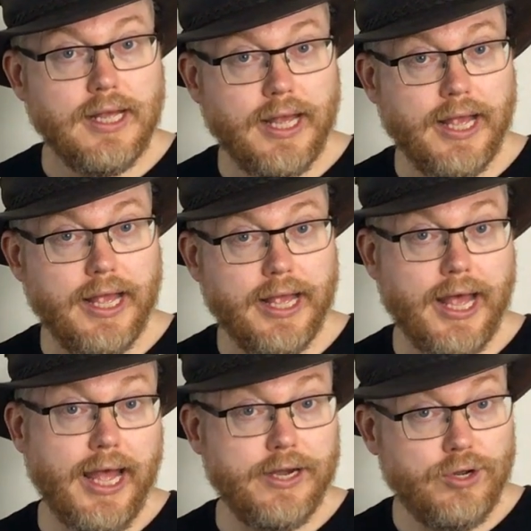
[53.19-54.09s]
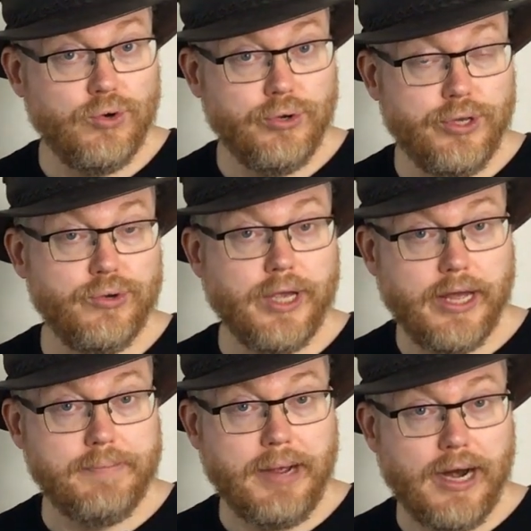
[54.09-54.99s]
And who you
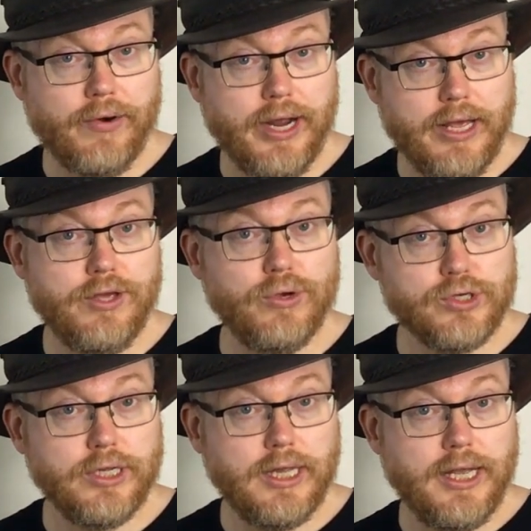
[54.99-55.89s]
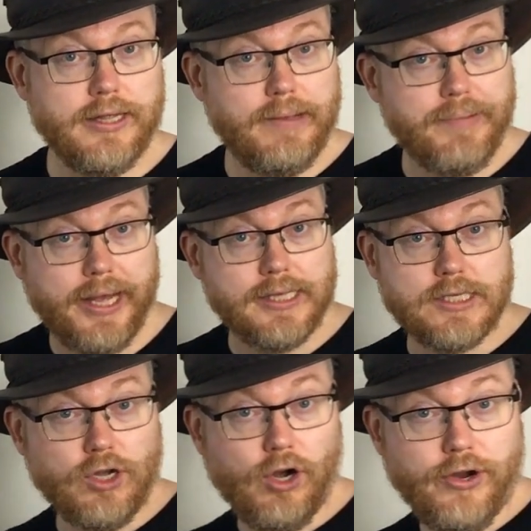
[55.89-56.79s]
can marry usually
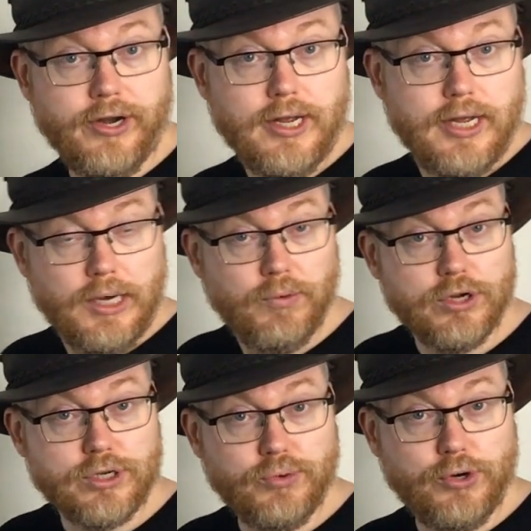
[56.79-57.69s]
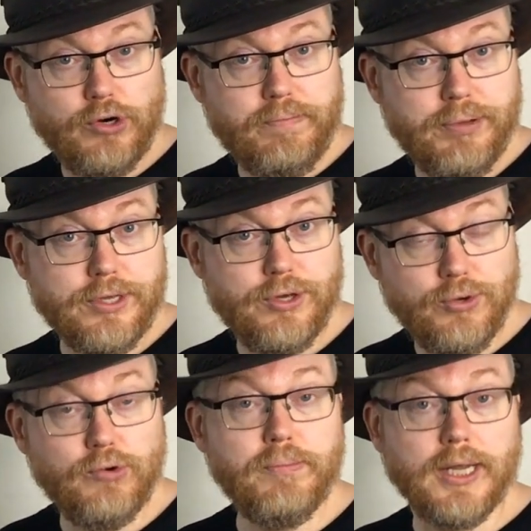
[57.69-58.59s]
depends on what group
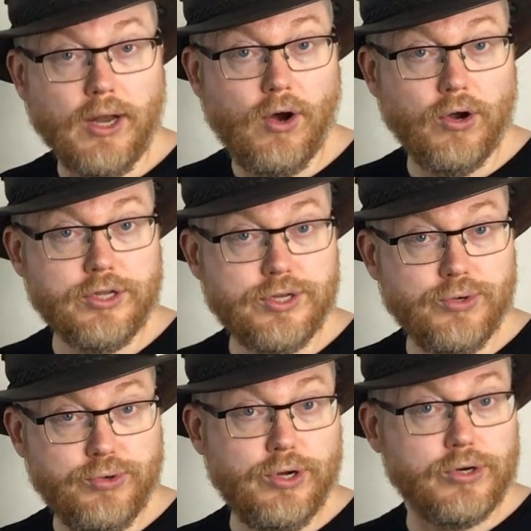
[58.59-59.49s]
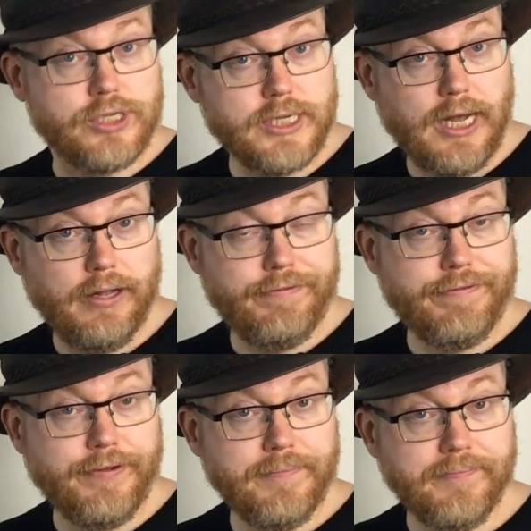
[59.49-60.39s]
you belong to yourself.